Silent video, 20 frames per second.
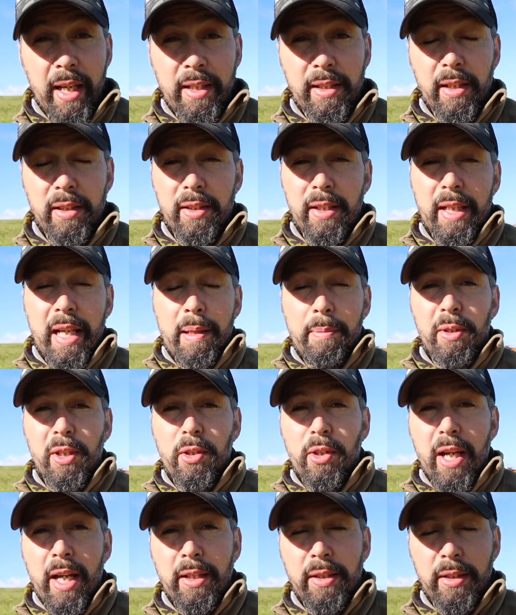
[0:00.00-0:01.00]
is, as the name
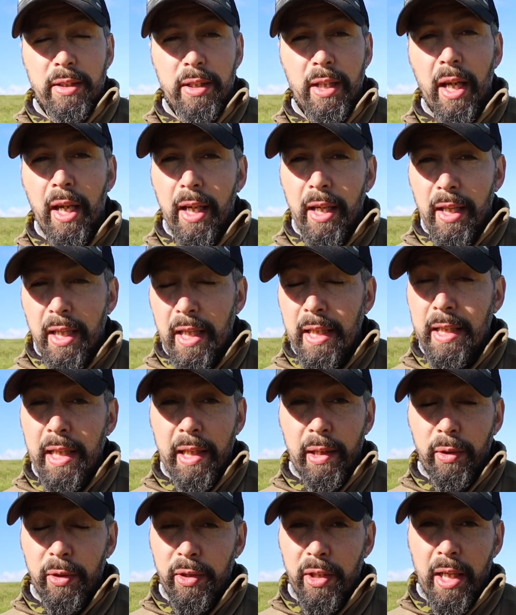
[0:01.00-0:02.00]
suggests, he
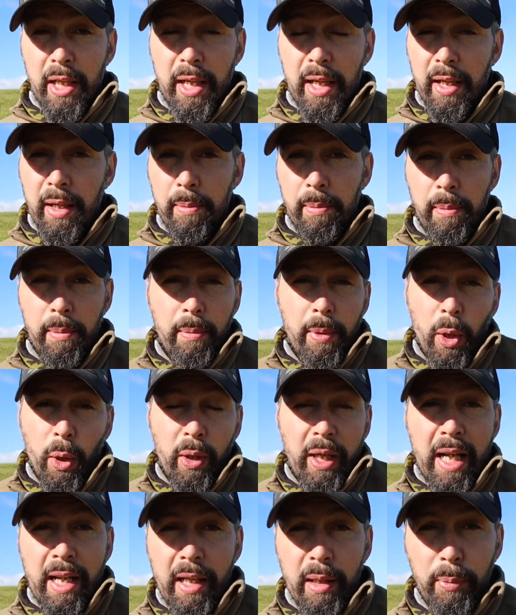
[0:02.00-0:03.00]
deals in um,
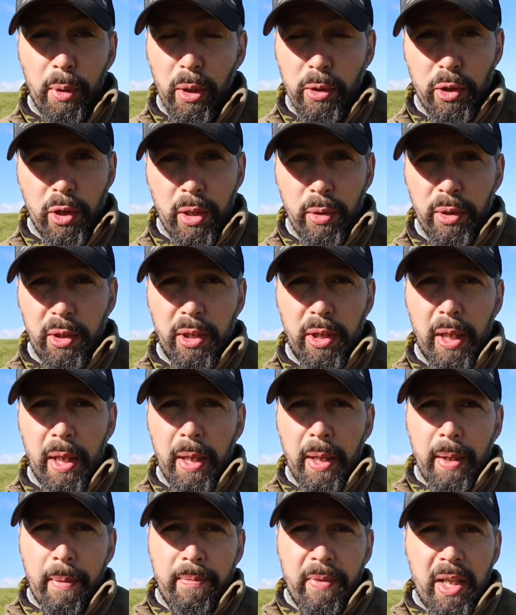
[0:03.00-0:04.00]
organic produce,
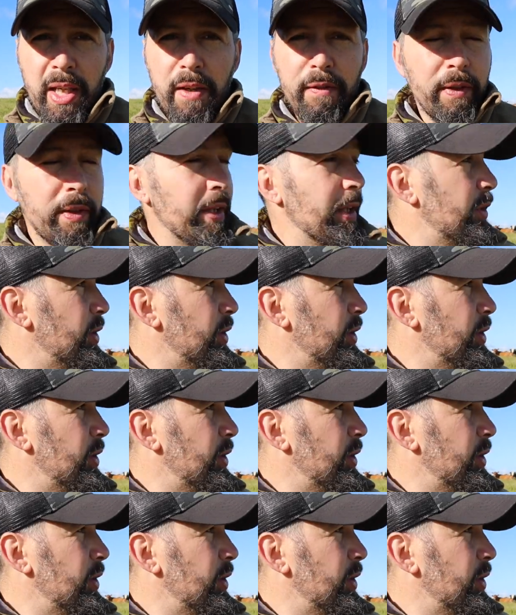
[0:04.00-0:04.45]
even